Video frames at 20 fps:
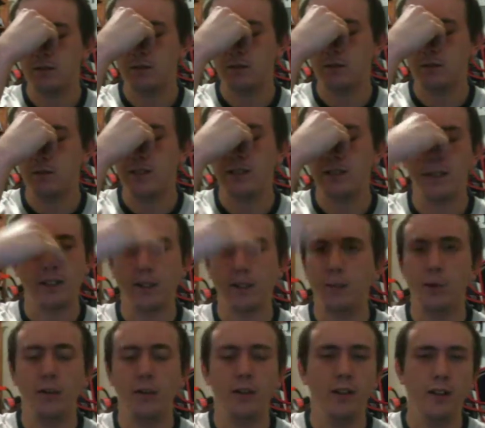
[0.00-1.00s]
wrestling
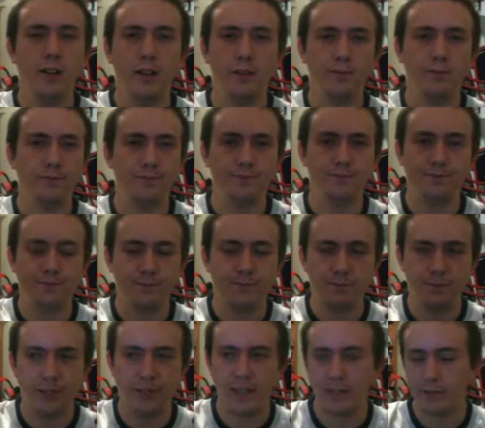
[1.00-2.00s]
community
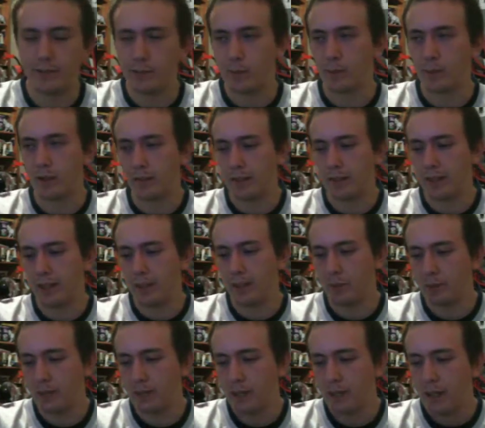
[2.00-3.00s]
fantasy football thing.
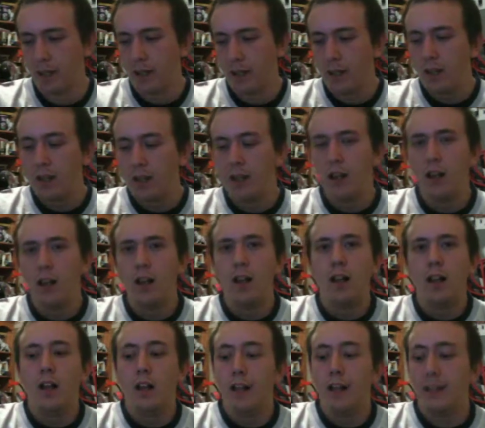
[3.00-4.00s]
Anyways,
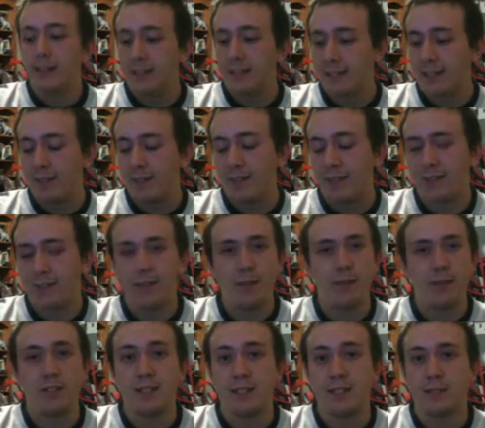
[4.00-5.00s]
it says I have like
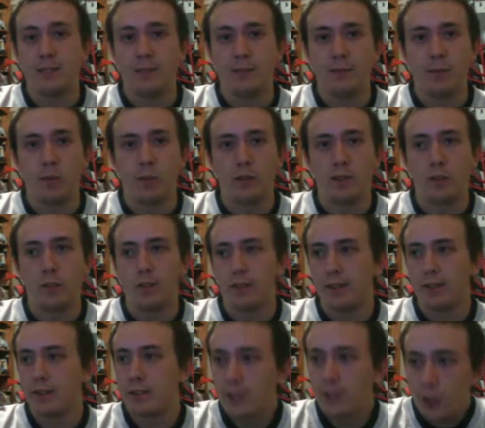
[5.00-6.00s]
7 seconds left before 10 minutes.
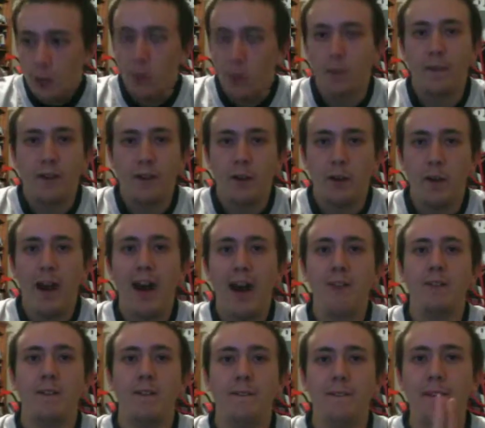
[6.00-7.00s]
So there you have
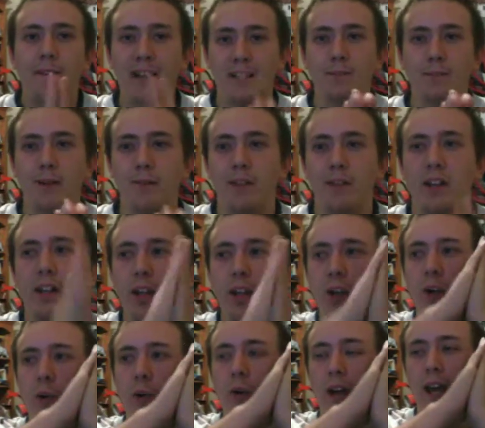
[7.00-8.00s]
it. That's my
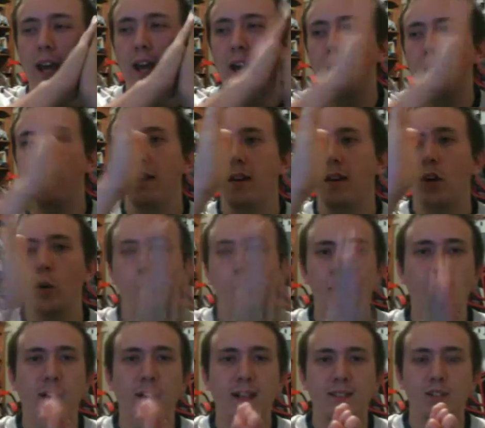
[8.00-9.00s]
video, and I hope you
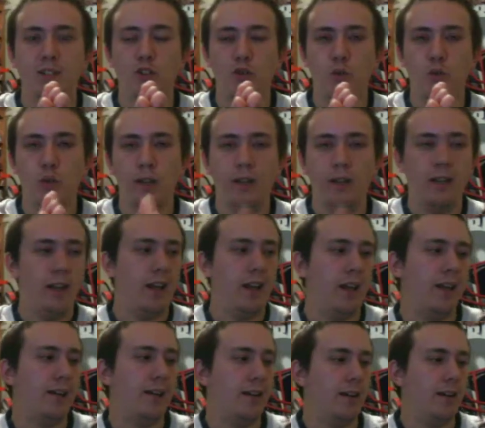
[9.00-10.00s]
guys enjoy it.
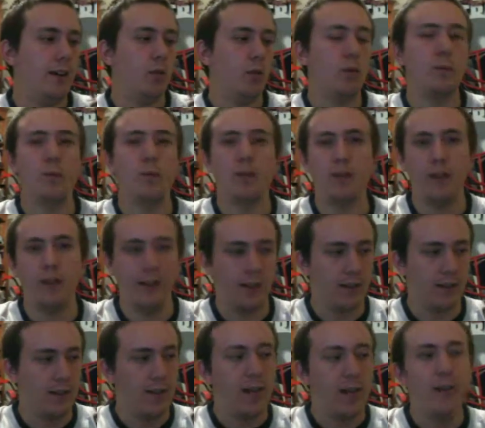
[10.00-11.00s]
And one more thing:
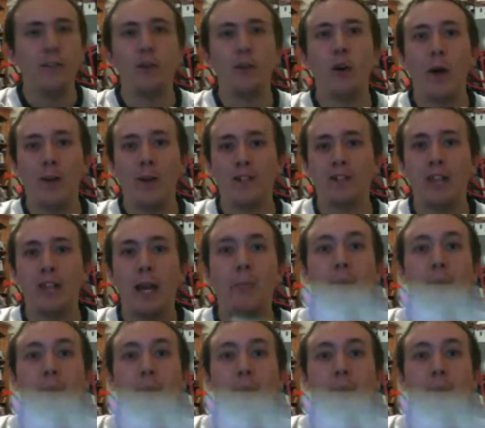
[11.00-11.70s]
if you don't have this game,